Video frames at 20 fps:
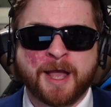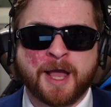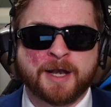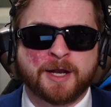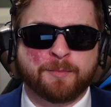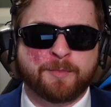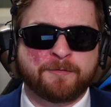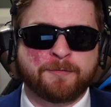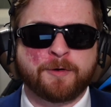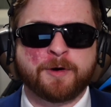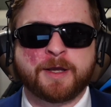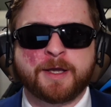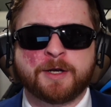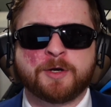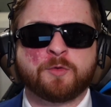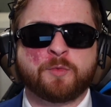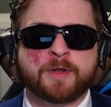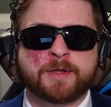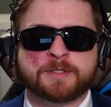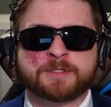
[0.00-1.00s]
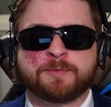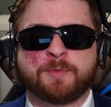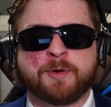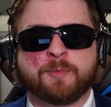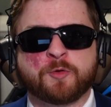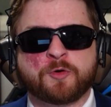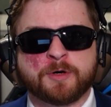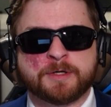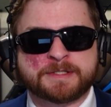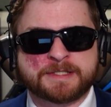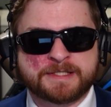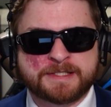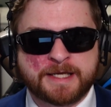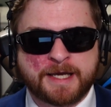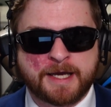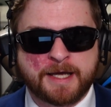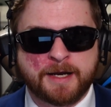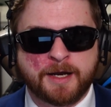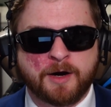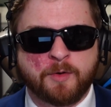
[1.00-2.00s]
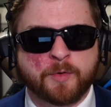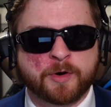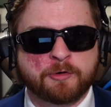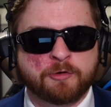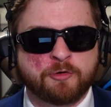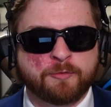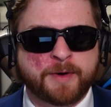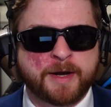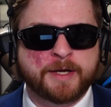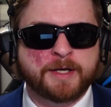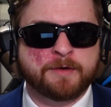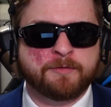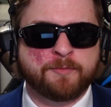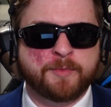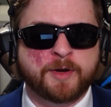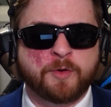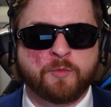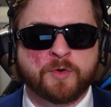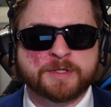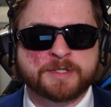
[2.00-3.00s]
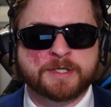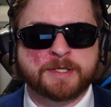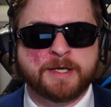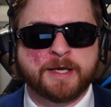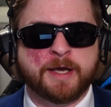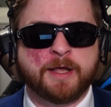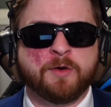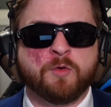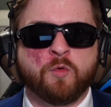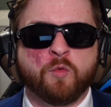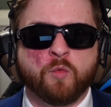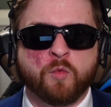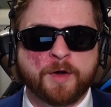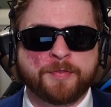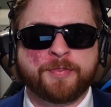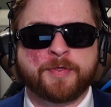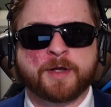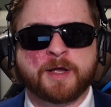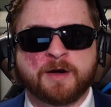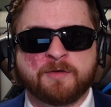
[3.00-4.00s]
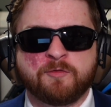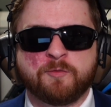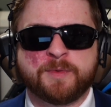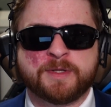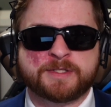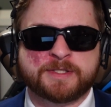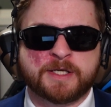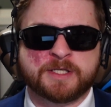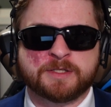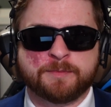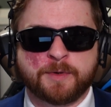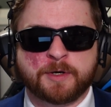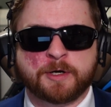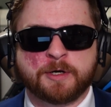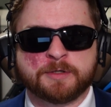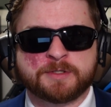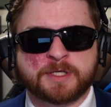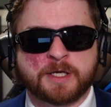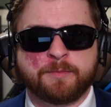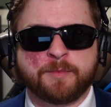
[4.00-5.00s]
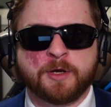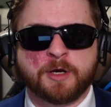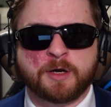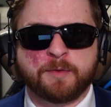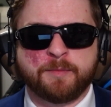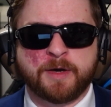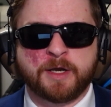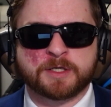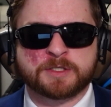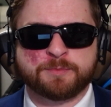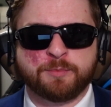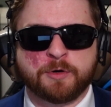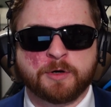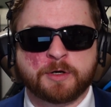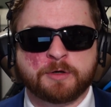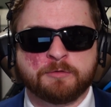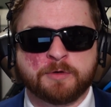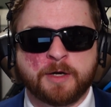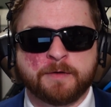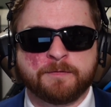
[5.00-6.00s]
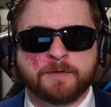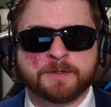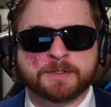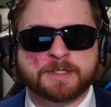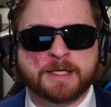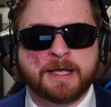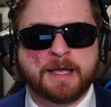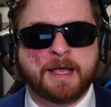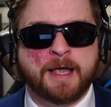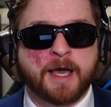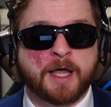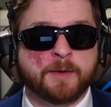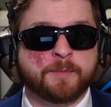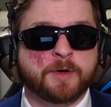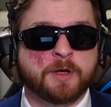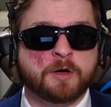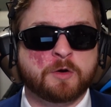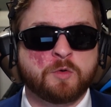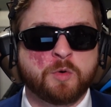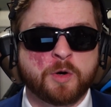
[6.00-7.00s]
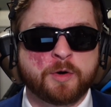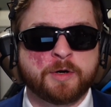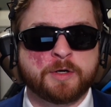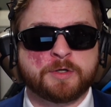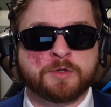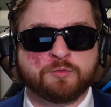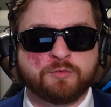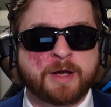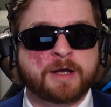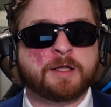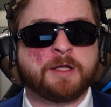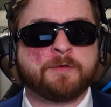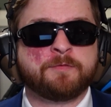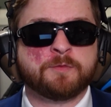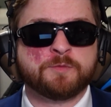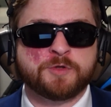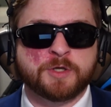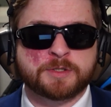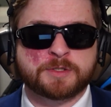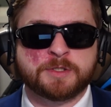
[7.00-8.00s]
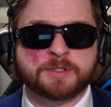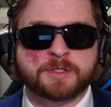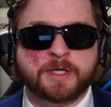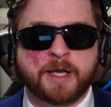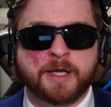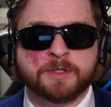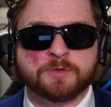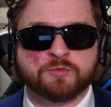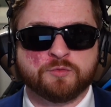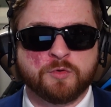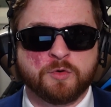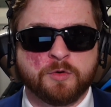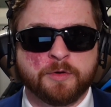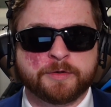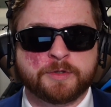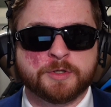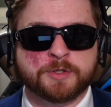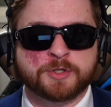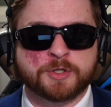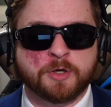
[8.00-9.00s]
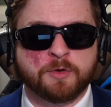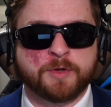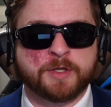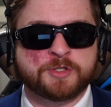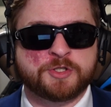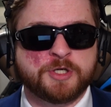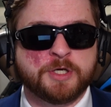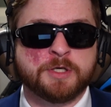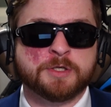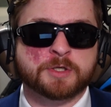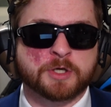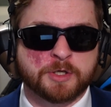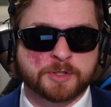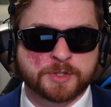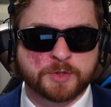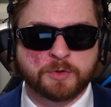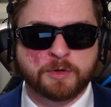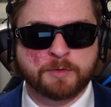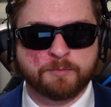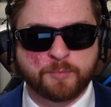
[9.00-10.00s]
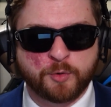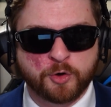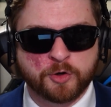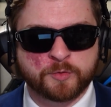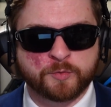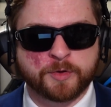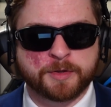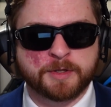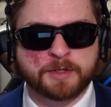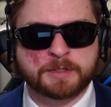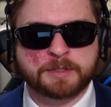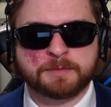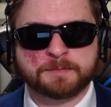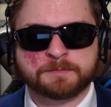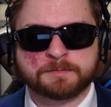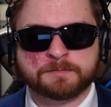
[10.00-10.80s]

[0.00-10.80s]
Now, before I get into what the Supreme Court said, I want to remind everybody once again what the government says about our semi-automatic sporting rifles, and I'm going to quote it directly from Justice Kane's ruling to show that she is also on board with it.